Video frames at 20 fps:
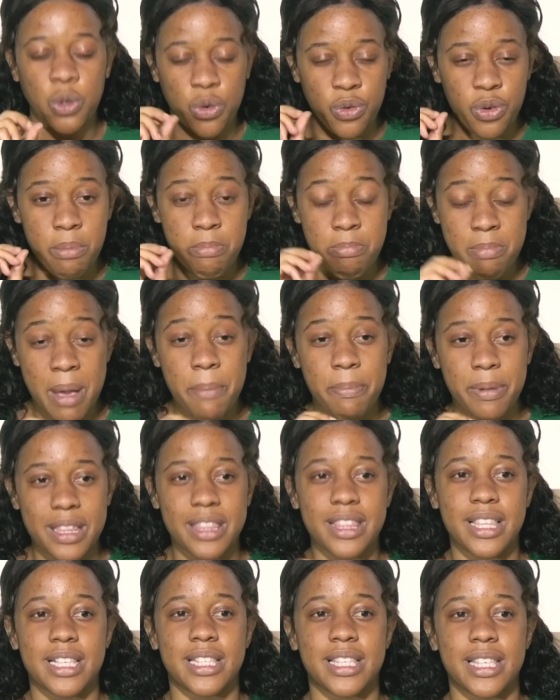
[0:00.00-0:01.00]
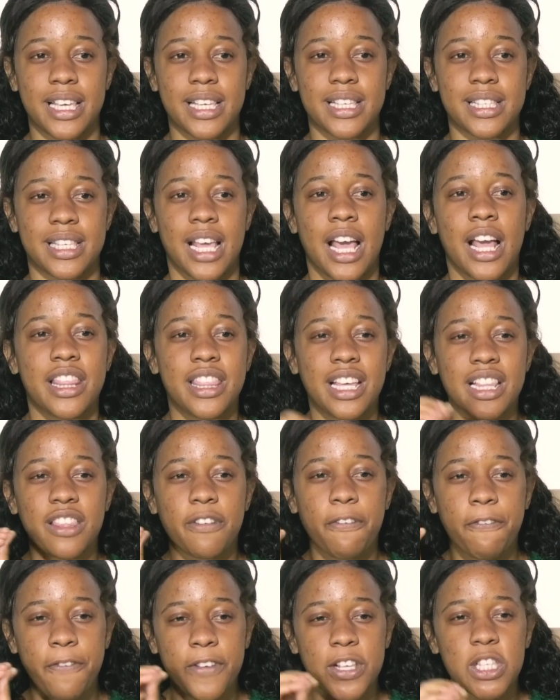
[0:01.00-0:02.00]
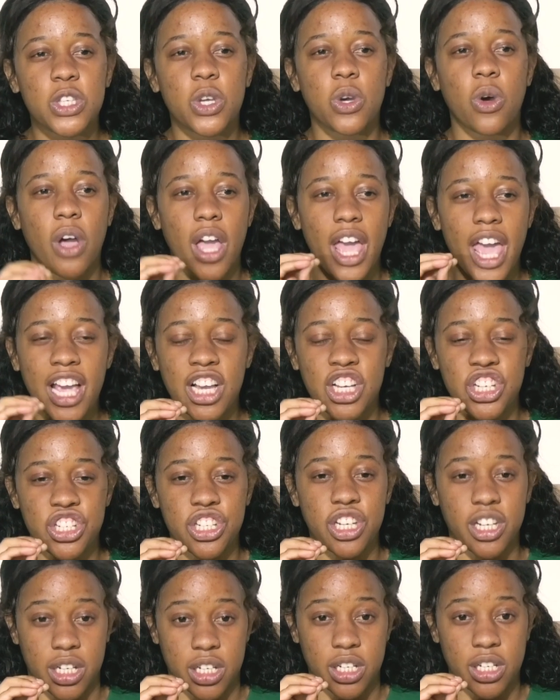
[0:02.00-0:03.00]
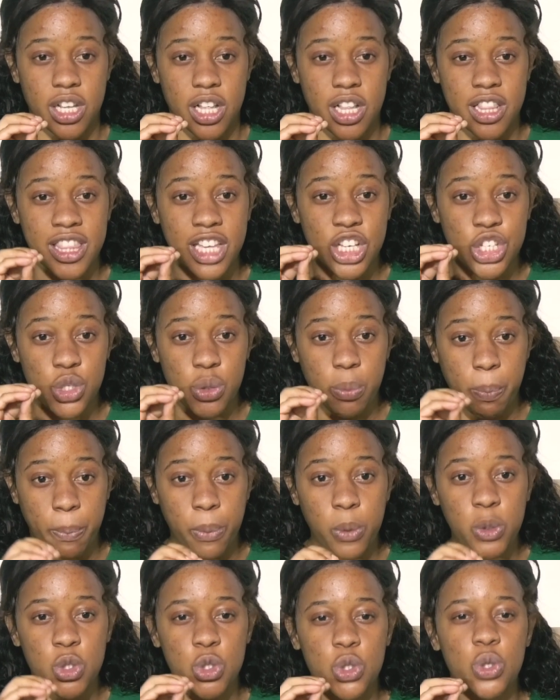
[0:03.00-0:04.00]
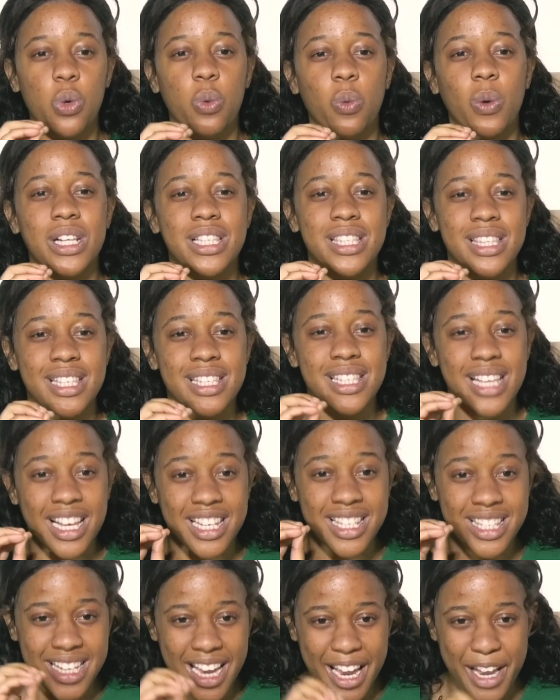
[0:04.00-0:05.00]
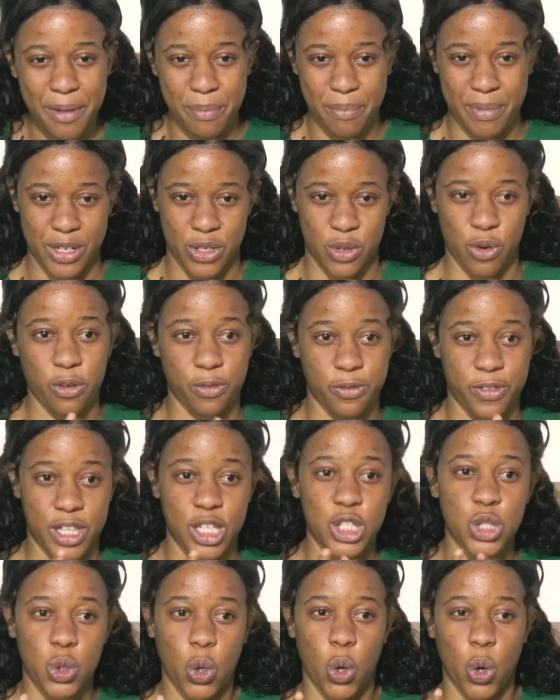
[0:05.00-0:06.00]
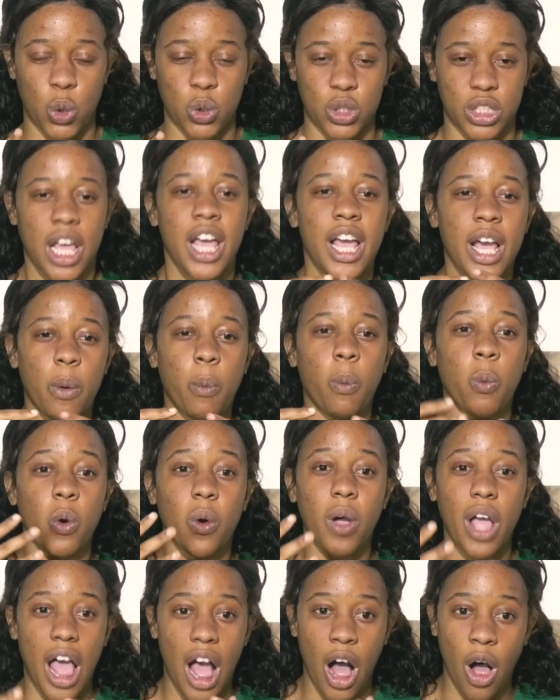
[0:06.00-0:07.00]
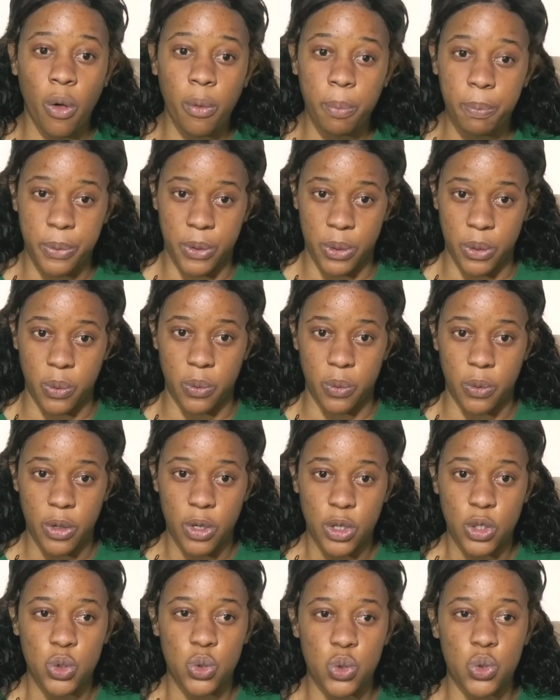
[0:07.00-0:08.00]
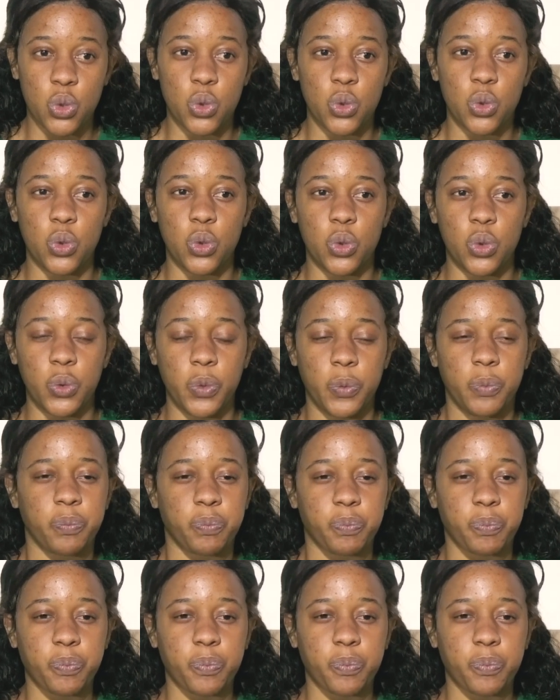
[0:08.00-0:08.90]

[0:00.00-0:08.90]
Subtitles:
remember this is that the physical action that you put towards this attainment of these goals will help you to